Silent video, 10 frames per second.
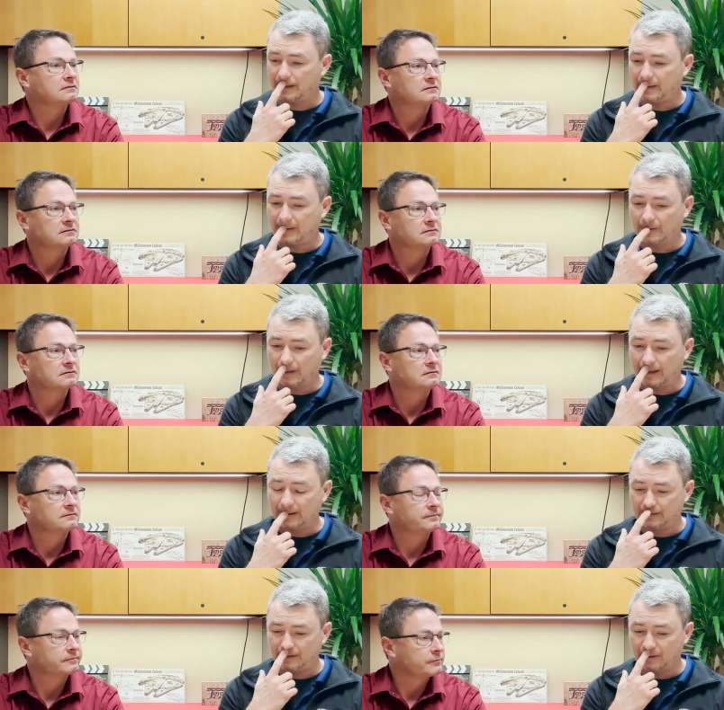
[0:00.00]
Speaker 1: here, and
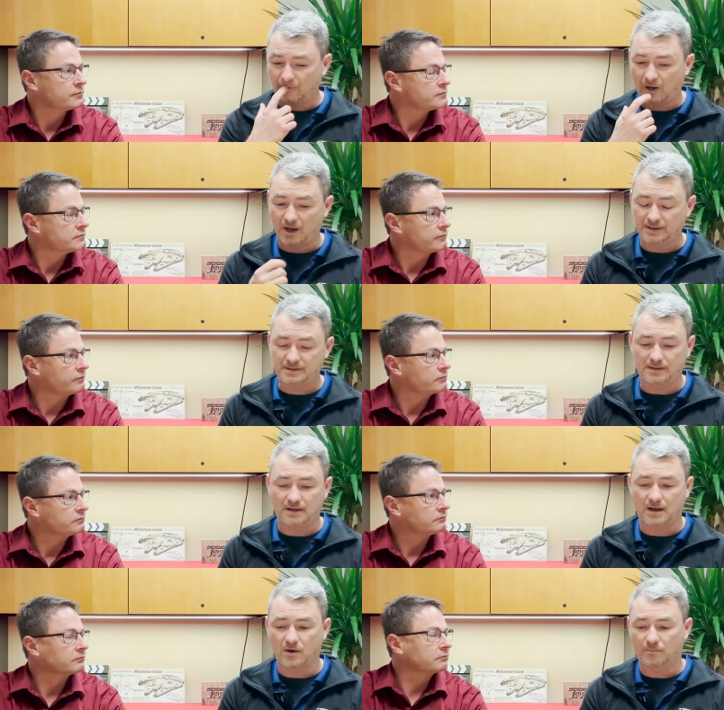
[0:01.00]
you know, honestly,
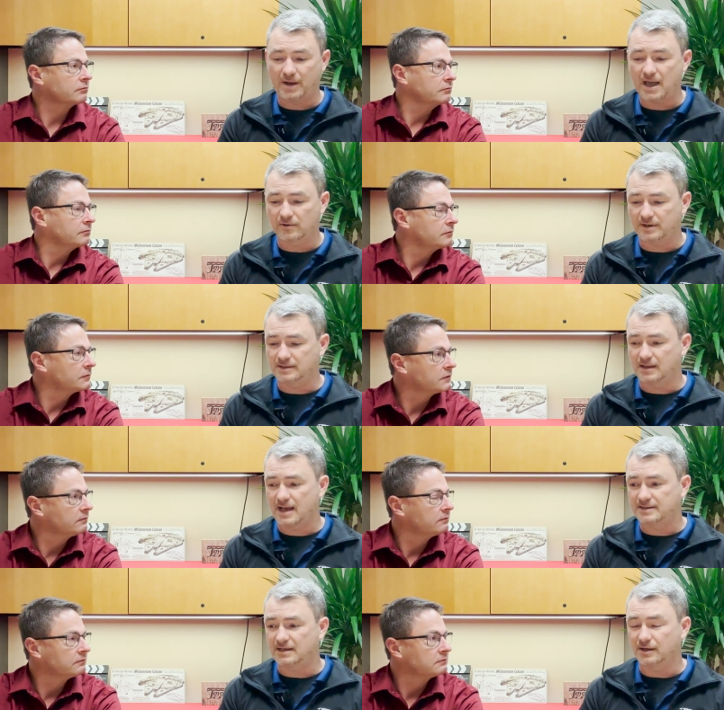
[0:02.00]
our batteries
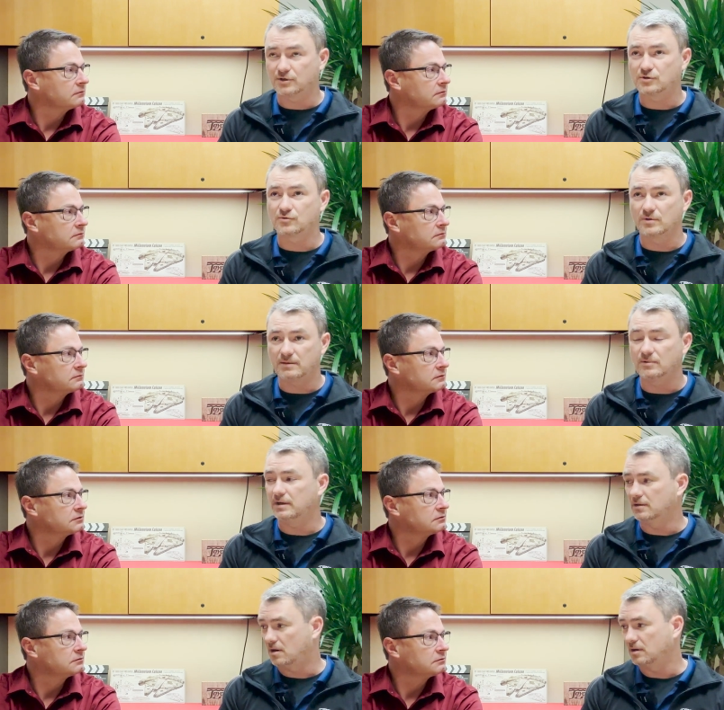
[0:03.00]
last an extremely
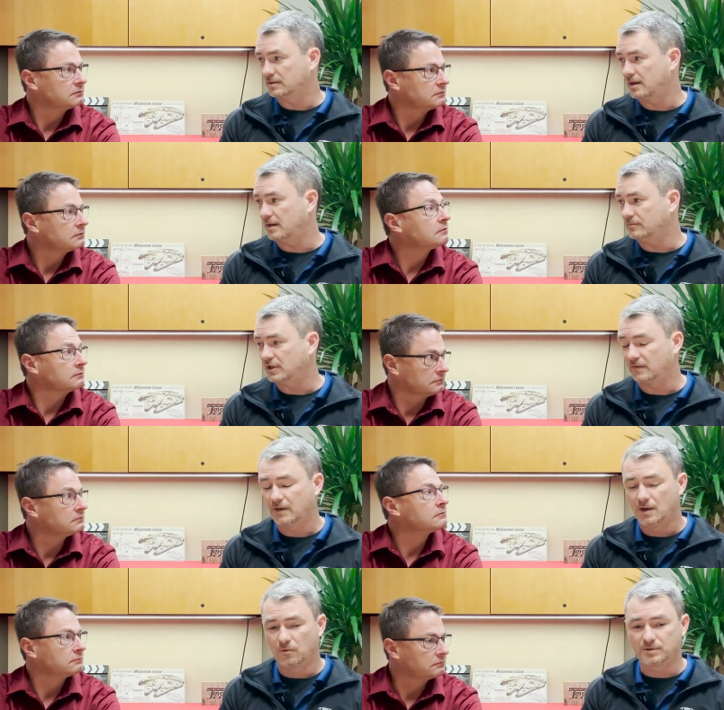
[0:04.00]
long time, Jeff.
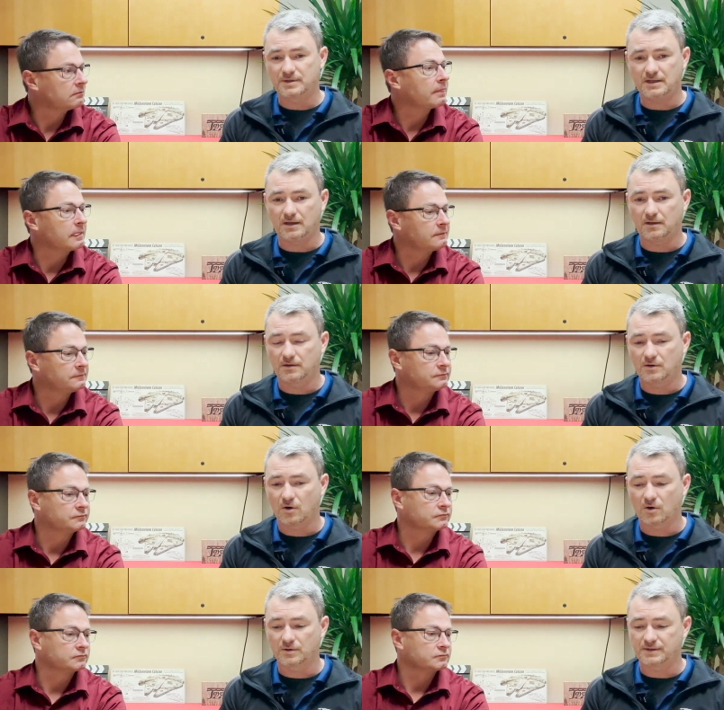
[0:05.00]
We're seeing
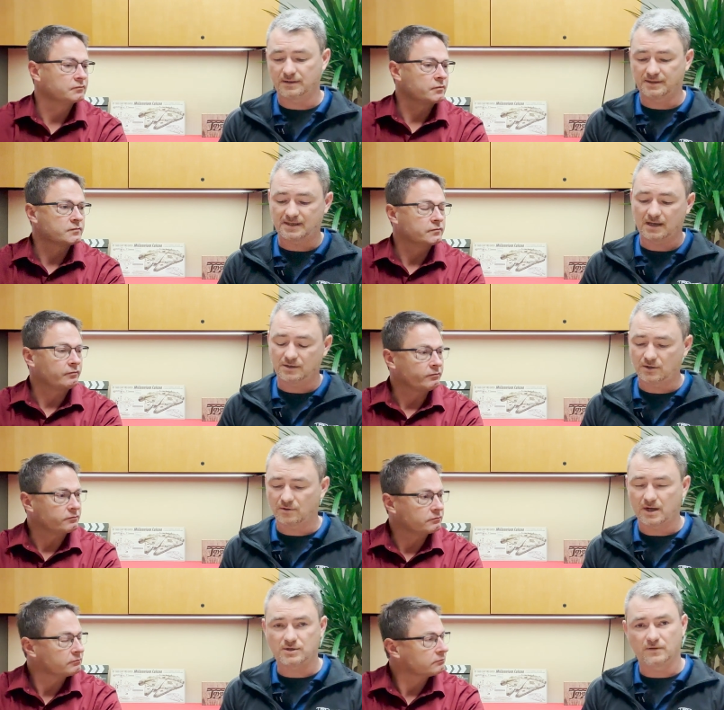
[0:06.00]
cars in the second
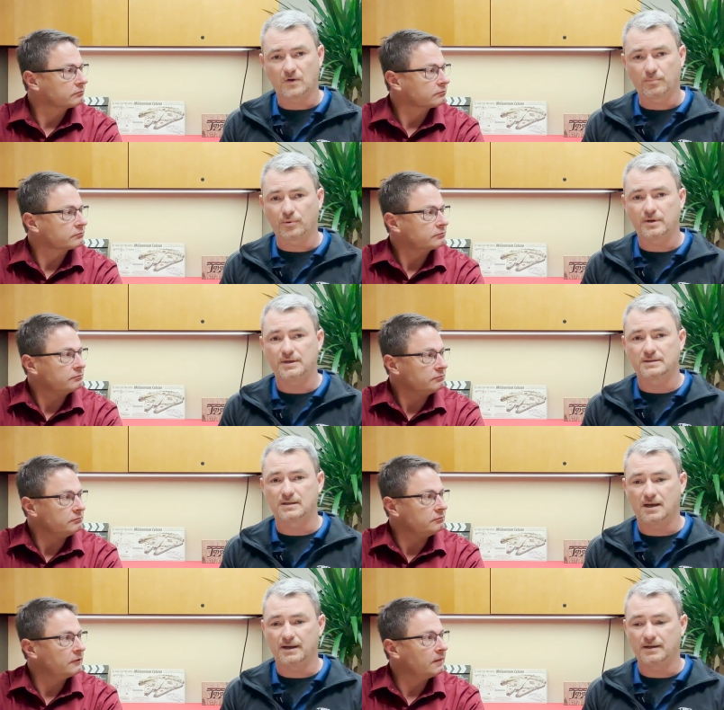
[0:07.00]
generation of our Prius
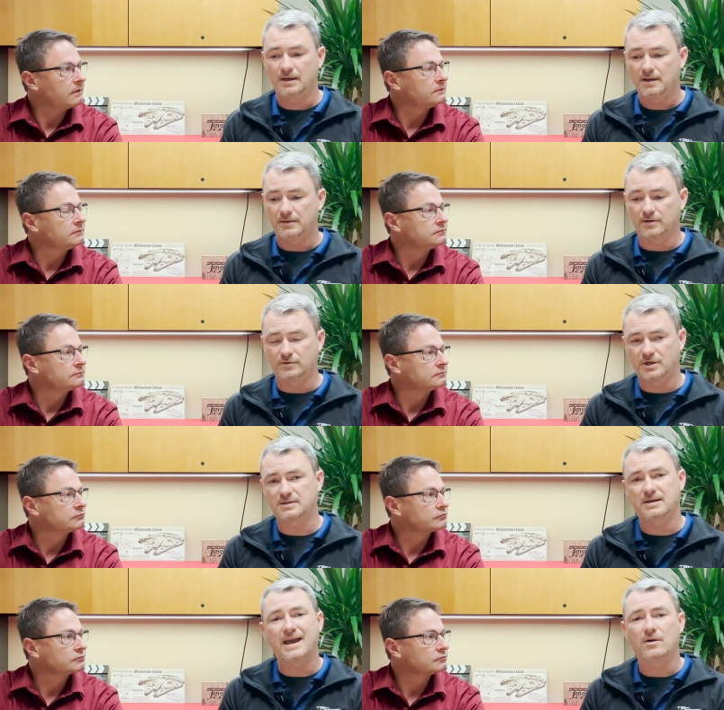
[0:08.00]
line that are just
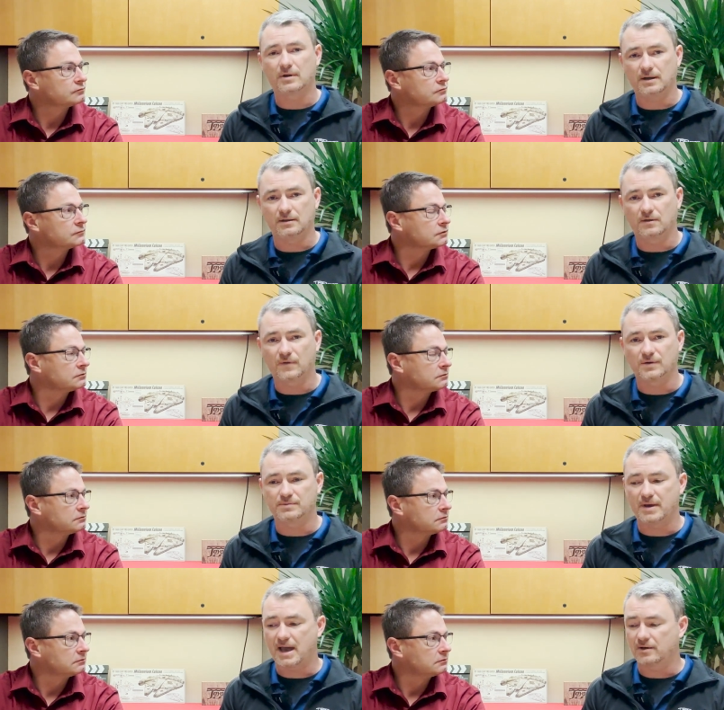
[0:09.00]
now getting their first
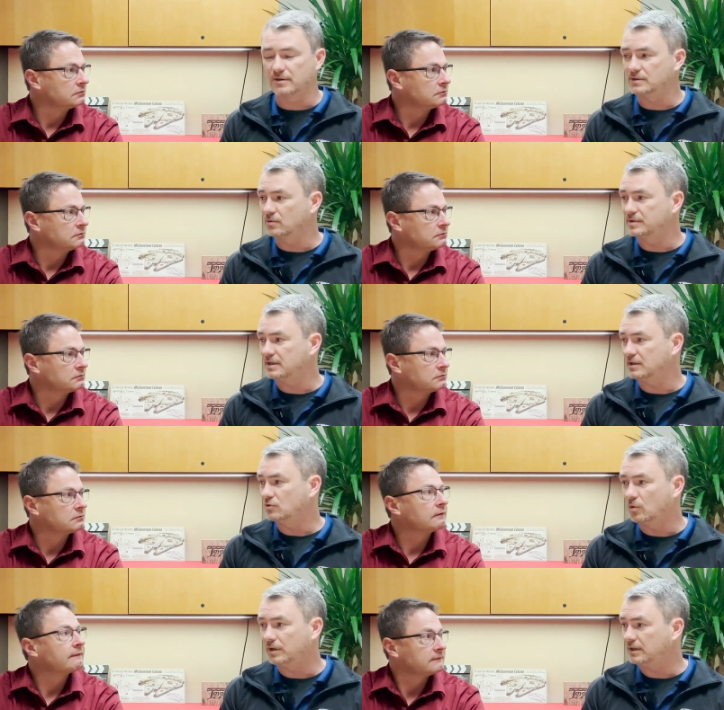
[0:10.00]
batteries. We're seeing
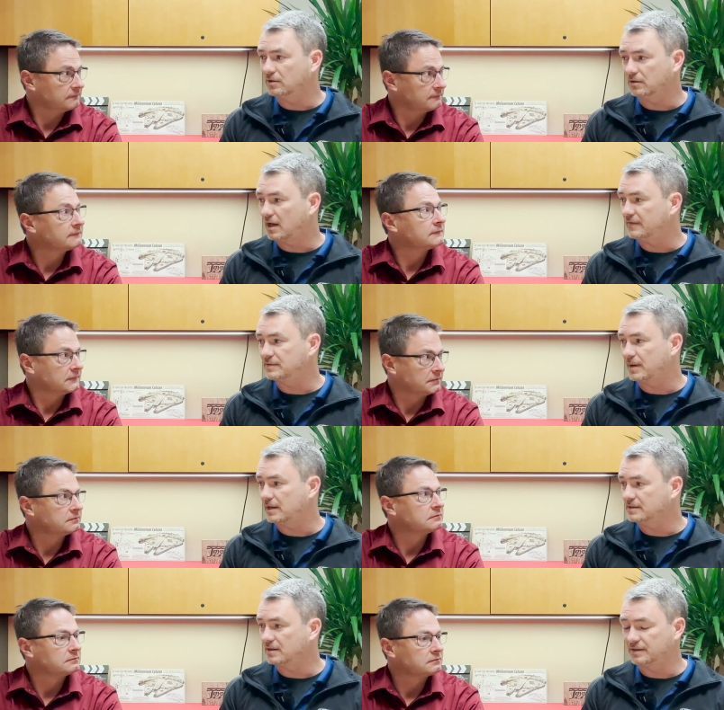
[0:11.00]
20-year lifespans
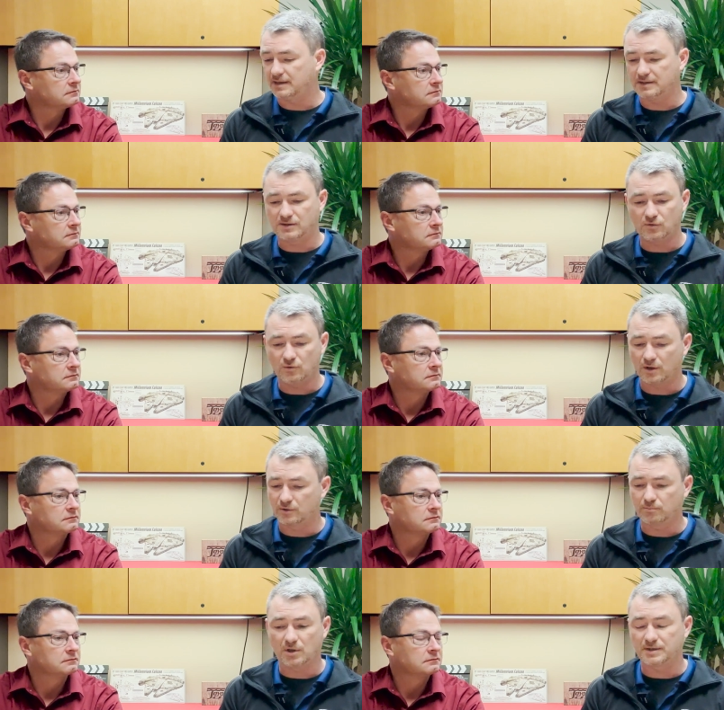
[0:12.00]
on these, 200
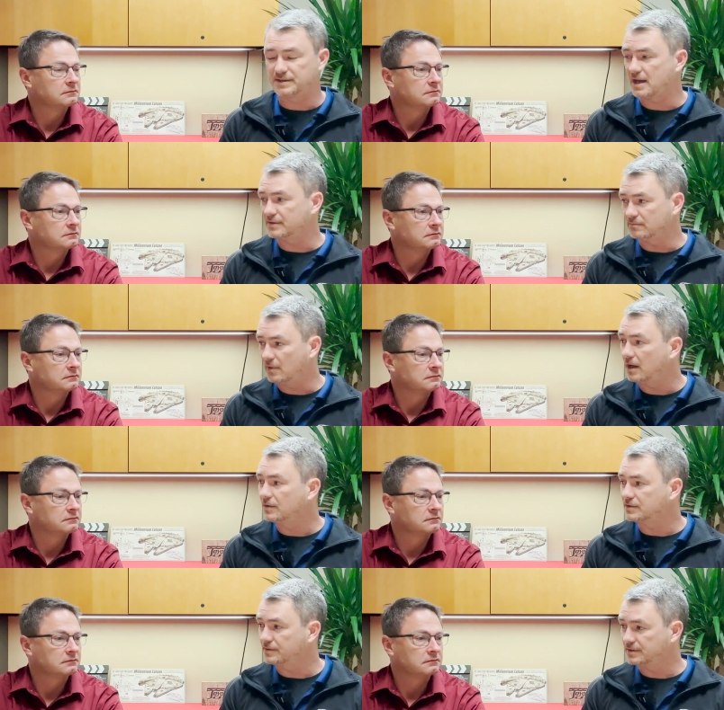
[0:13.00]
plus thousand miles
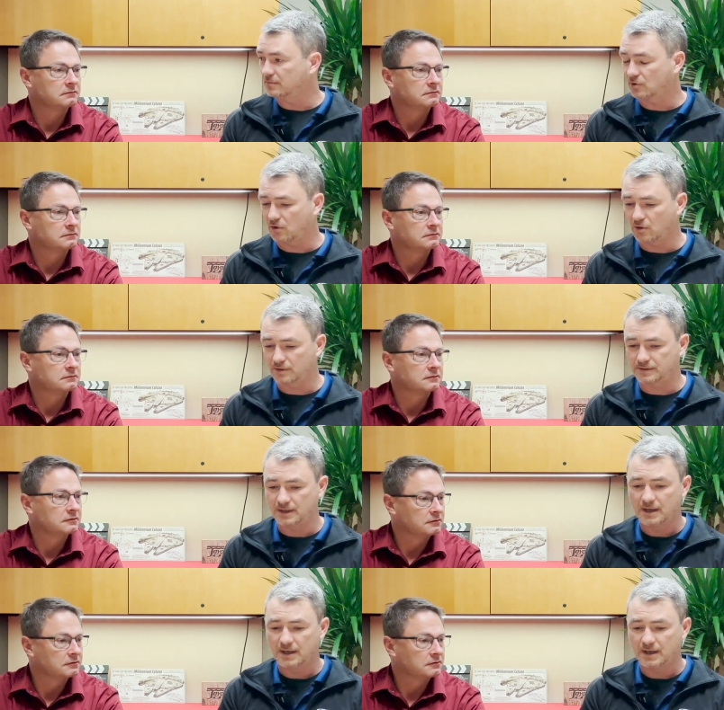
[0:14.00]
on some cars.